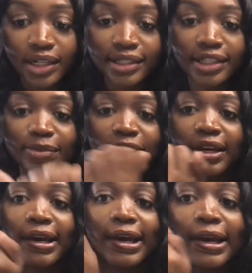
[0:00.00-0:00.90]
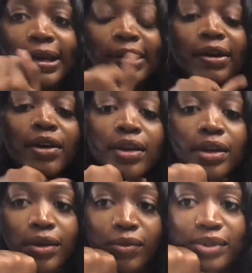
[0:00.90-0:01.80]
A DBA?
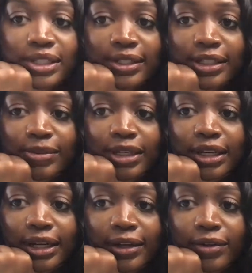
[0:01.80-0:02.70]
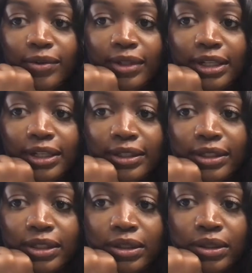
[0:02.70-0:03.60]
What's a DBA? I don't know what that
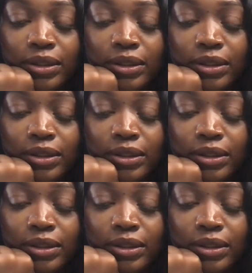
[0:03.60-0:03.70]
is.